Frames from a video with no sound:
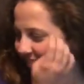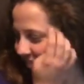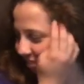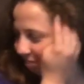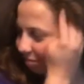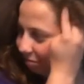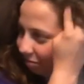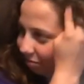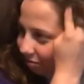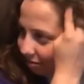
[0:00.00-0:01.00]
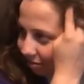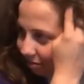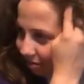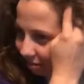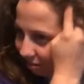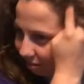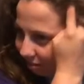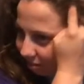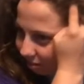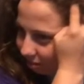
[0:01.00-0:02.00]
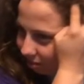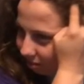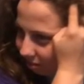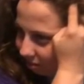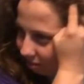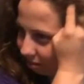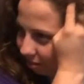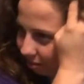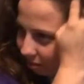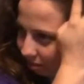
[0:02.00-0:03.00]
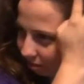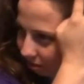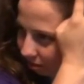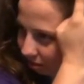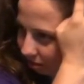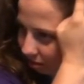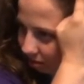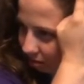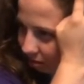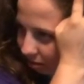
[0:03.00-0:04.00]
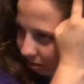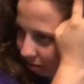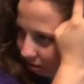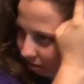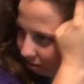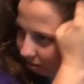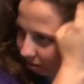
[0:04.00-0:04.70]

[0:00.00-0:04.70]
This person isn't speaking.